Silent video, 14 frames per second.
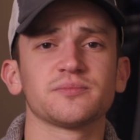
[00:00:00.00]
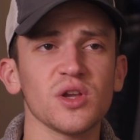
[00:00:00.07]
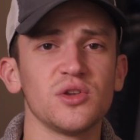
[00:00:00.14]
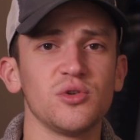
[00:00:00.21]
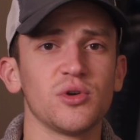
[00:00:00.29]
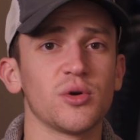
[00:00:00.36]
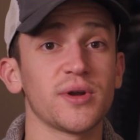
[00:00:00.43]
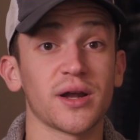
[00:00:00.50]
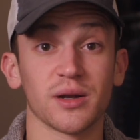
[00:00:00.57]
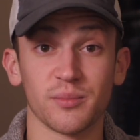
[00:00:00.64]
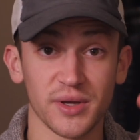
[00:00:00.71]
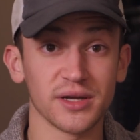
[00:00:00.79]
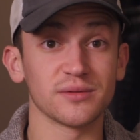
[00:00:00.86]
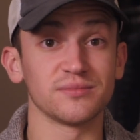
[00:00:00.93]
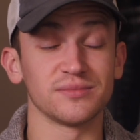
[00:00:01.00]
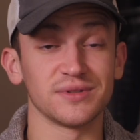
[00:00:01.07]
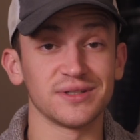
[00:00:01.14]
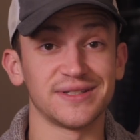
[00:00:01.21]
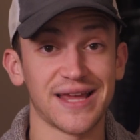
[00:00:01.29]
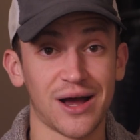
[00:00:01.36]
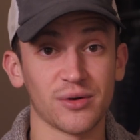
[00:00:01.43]
You go down a big
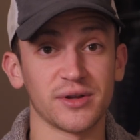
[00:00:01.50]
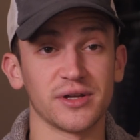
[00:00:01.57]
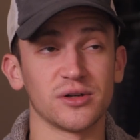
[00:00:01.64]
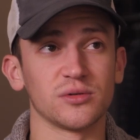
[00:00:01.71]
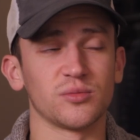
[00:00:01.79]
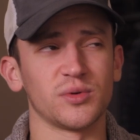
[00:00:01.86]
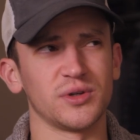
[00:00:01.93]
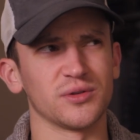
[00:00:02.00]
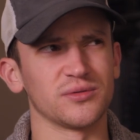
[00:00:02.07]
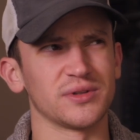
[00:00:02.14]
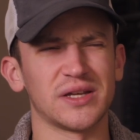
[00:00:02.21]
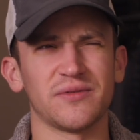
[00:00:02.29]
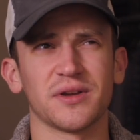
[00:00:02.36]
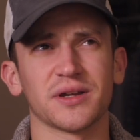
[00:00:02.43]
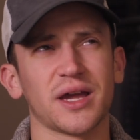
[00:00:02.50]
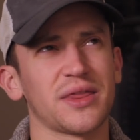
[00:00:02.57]
downhill when you're leaving.